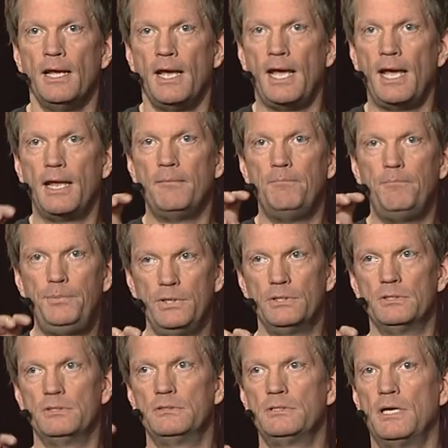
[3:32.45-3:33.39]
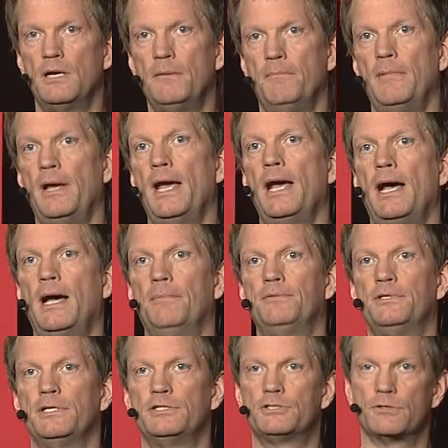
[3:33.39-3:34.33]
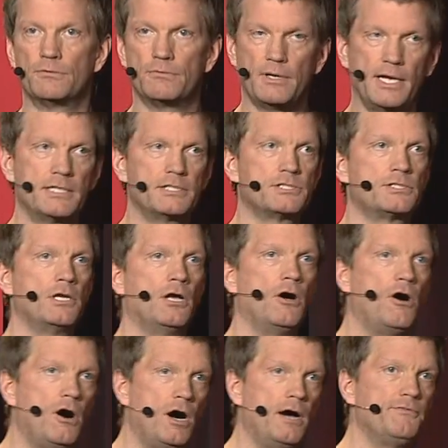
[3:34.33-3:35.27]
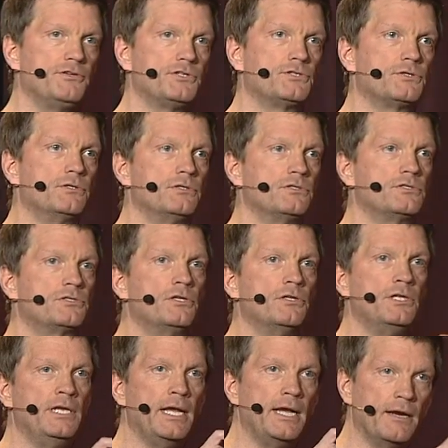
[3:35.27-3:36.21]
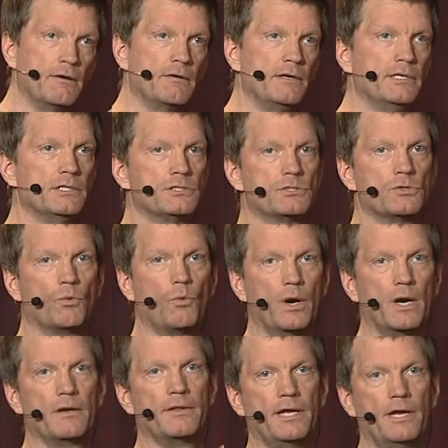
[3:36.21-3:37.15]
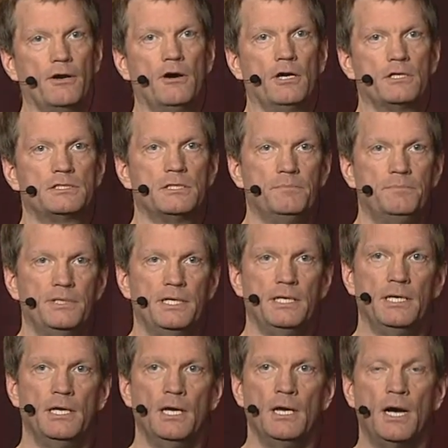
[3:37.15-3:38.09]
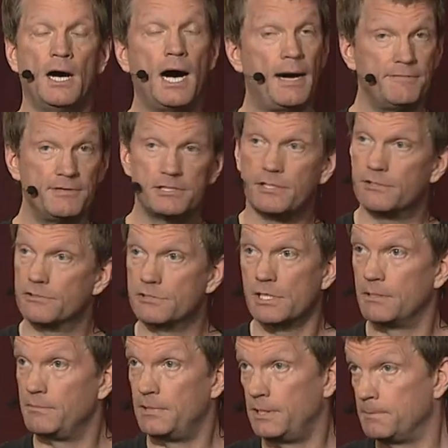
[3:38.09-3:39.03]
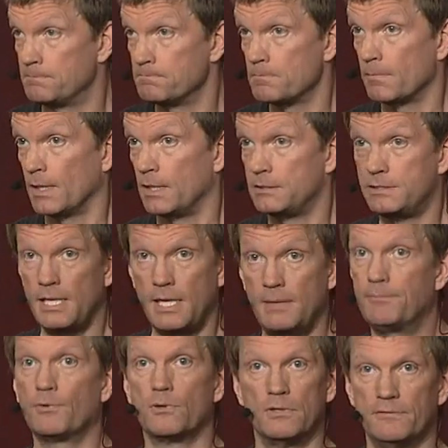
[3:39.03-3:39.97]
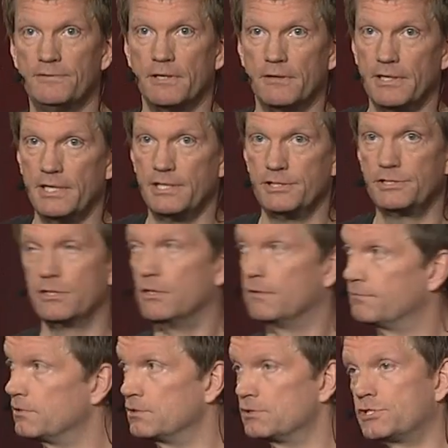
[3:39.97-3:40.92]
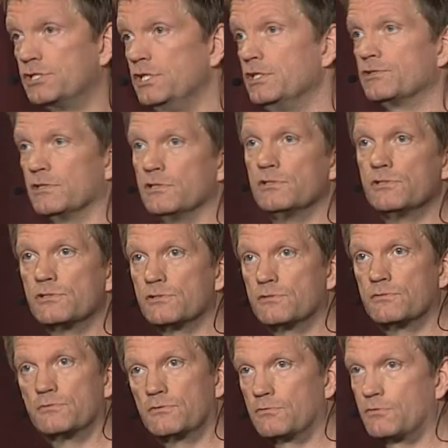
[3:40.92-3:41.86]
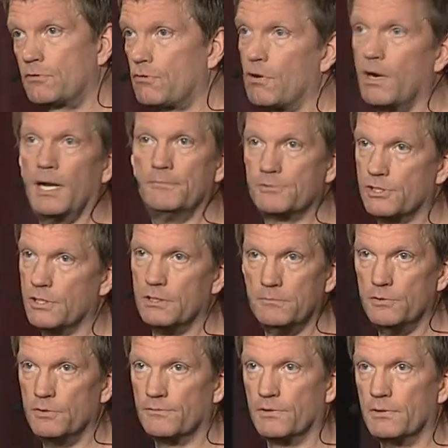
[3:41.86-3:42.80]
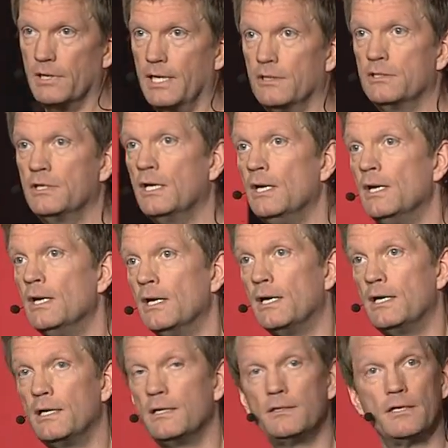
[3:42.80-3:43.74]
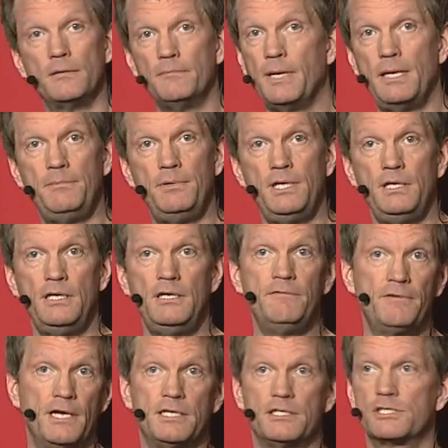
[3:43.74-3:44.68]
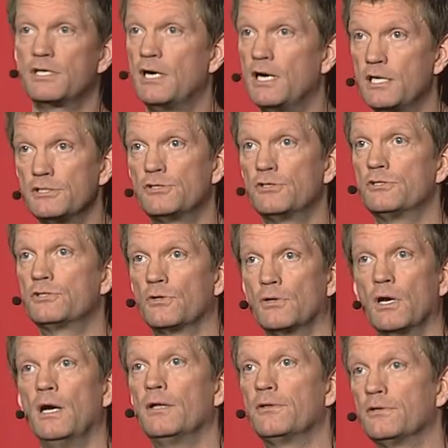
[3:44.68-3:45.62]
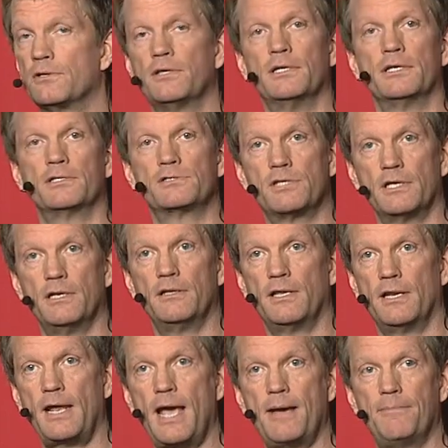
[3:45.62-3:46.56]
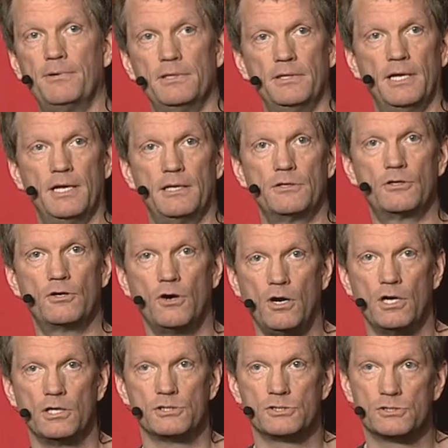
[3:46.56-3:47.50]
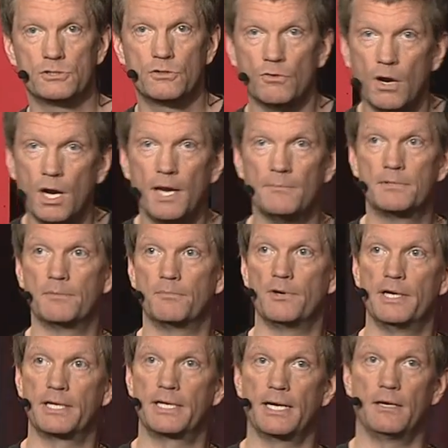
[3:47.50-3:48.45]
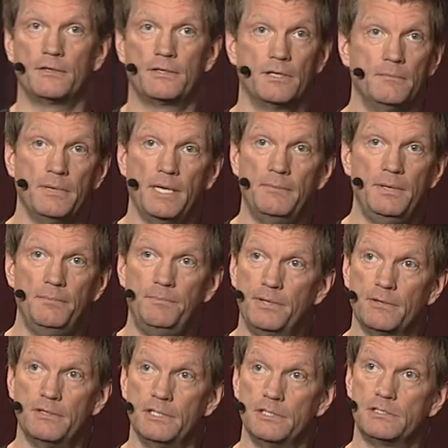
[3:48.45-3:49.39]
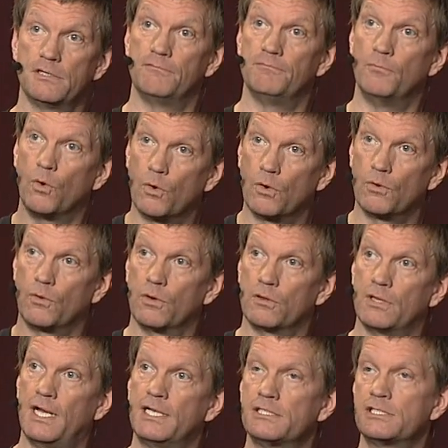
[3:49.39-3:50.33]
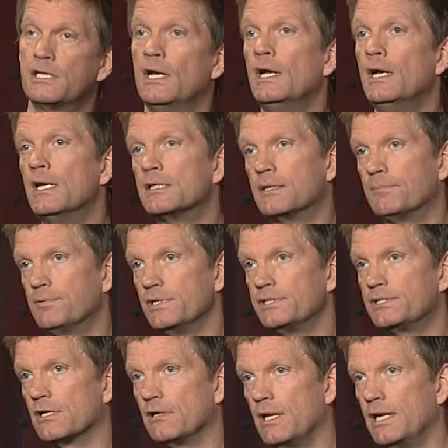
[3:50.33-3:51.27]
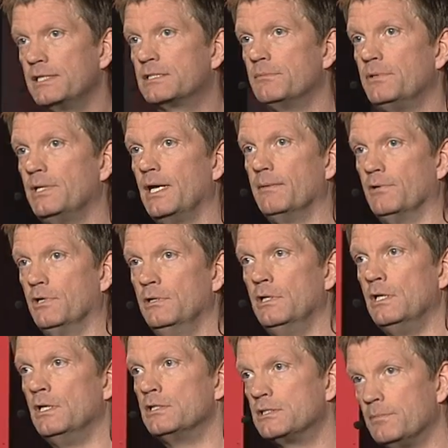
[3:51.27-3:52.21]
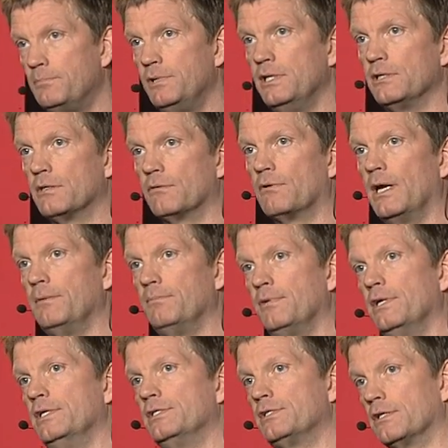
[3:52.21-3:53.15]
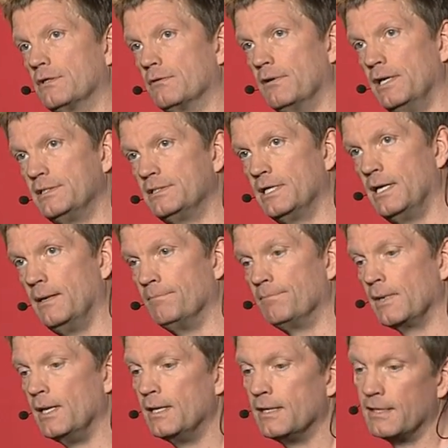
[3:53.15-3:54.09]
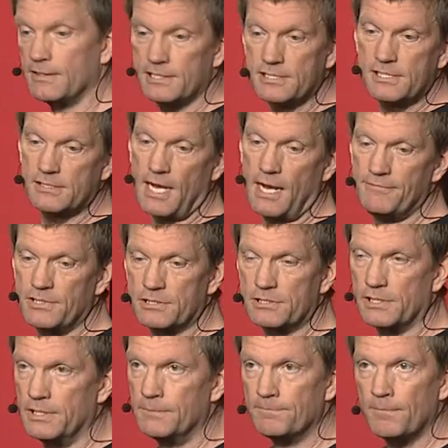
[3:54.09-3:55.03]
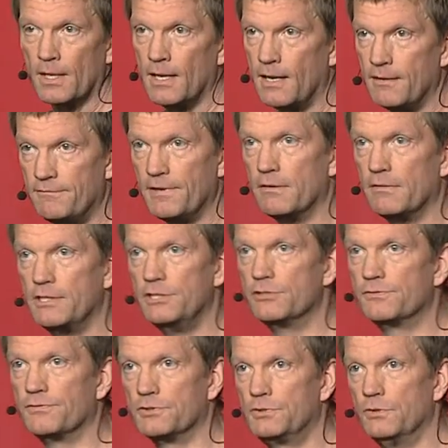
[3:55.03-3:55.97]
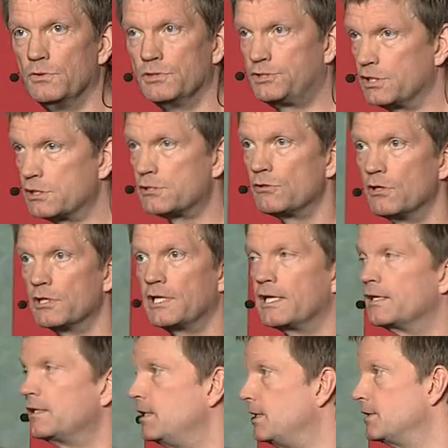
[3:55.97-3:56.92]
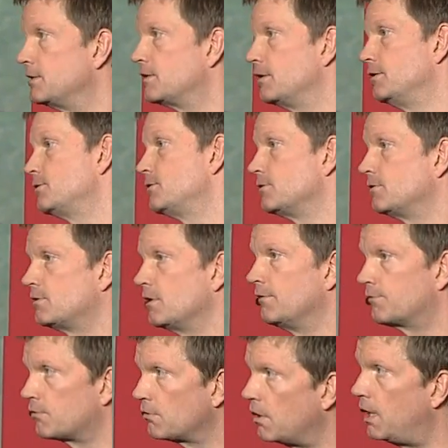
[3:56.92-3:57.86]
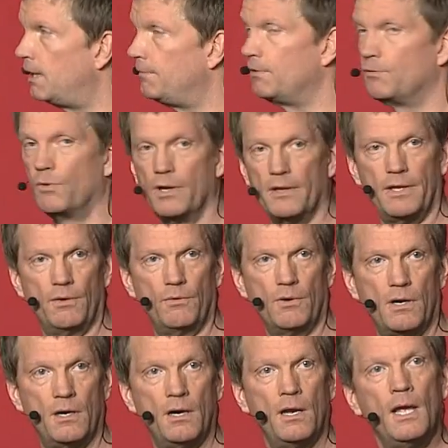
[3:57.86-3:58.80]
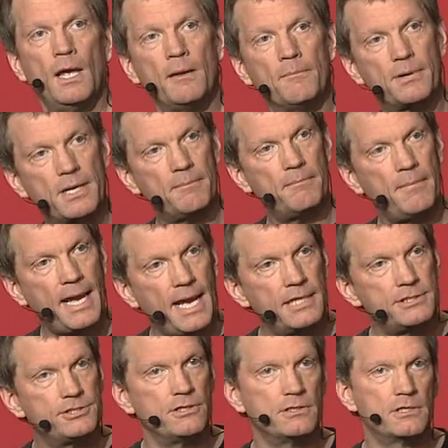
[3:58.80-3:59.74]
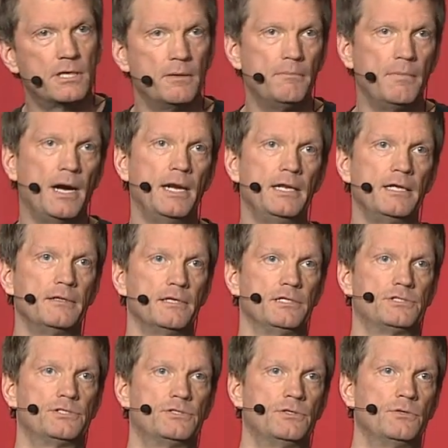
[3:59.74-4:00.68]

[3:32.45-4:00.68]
and build a map that directs officers to the areas where they ought to be. Obviously, there's going to be temporal variation over seasons, crime's going to move around. Uh, there may be events, concerts, or other things that, that happen that cause crime to break out. There may be periods of more or less. The police would like to be able to be in the right place at the right time. Now, this is obviously a very useful tool, just looking at the incidences of crime and where they were. But imagine combining this